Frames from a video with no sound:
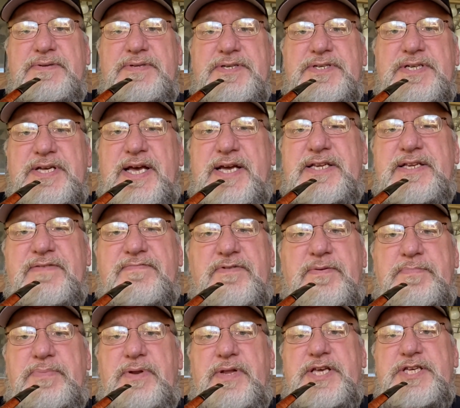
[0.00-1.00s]
detective or
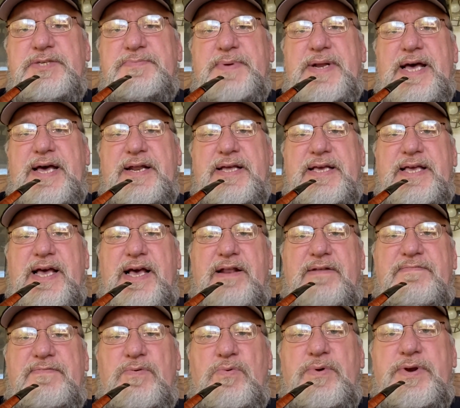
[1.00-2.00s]
policeman out in
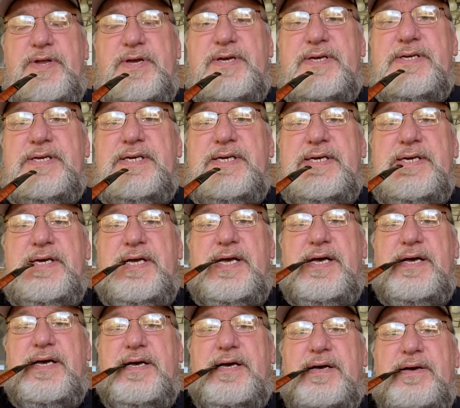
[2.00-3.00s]
California,
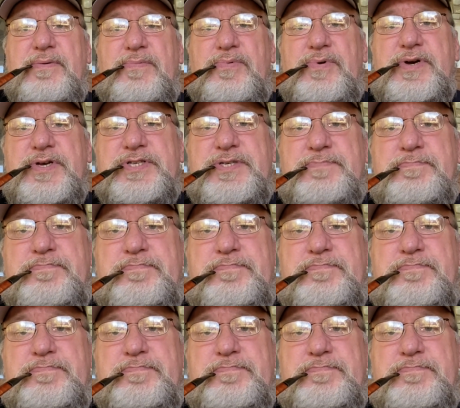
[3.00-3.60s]
was